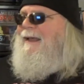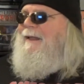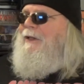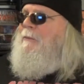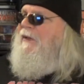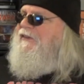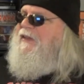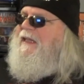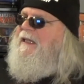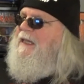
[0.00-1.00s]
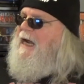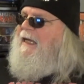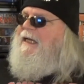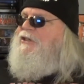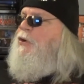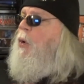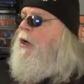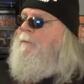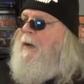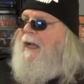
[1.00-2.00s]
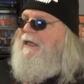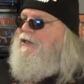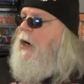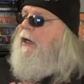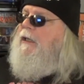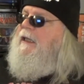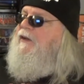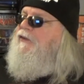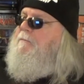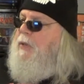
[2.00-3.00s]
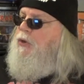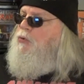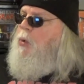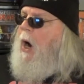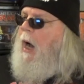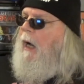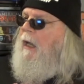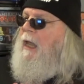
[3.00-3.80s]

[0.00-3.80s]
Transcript: You must think that I adorn my darkling's boudoir